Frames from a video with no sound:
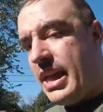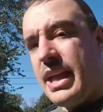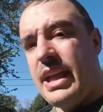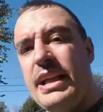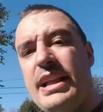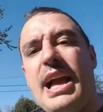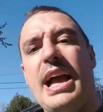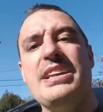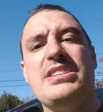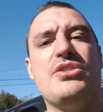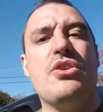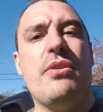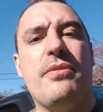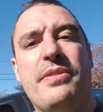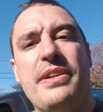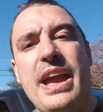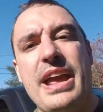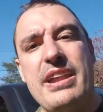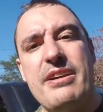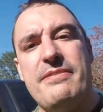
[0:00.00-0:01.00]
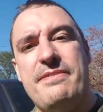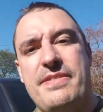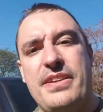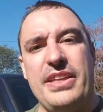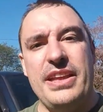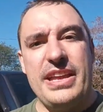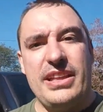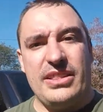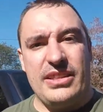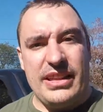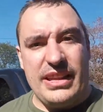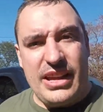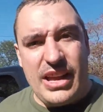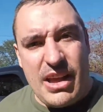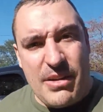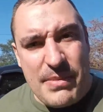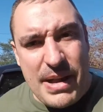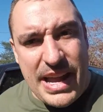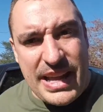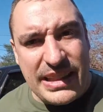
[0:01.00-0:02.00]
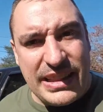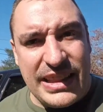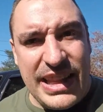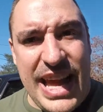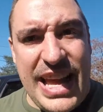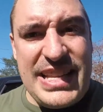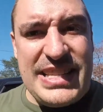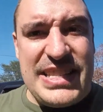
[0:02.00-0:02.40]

Guys, don't forget affiliate... Oh, my lens